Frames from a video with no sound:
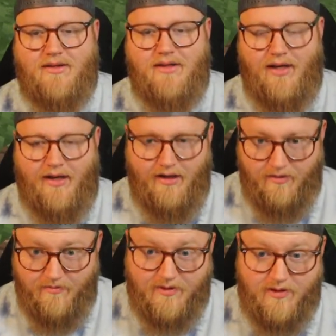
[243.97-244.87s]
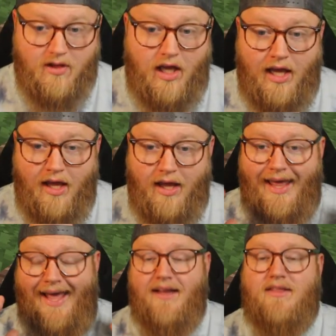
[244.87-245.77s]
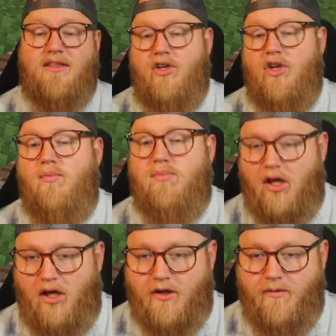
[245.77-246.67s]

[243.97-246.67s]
the items at the note block.